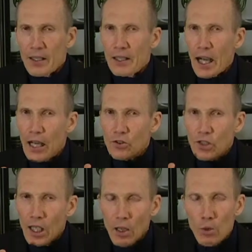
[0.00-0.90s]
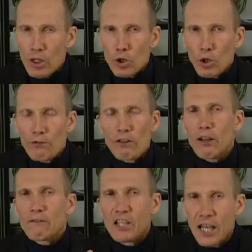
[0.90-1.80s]
God's character of
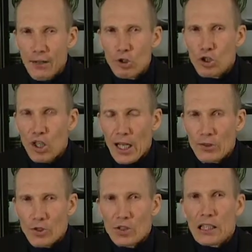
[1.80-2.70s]
love never changes.